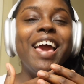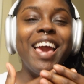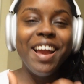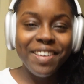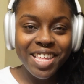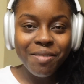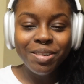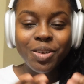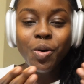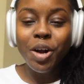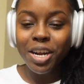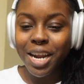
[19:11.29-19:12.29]
everything was
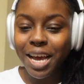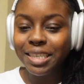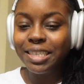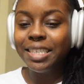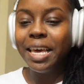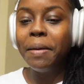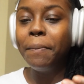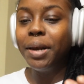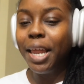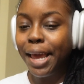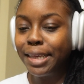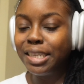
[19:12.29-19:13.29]
organized and set in
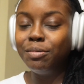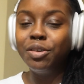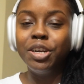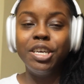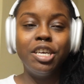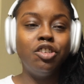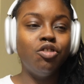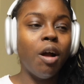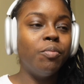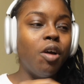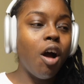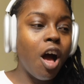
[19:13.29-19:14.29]
place and it was gonna get
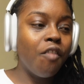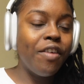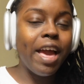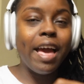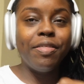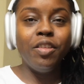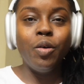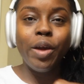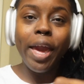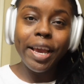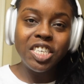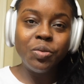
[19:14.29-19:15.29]
dropped off at the
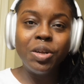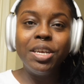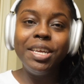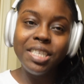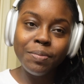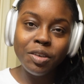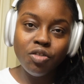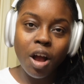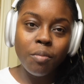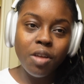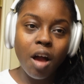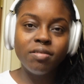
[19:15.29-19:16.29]
location when it needed to be
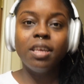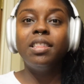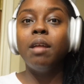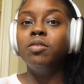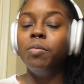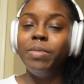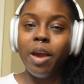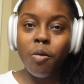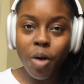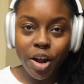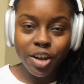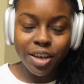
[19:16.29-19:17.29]
dropped off, so I thought I was gonna be
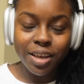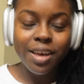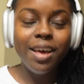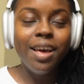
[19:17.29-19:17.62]
at work.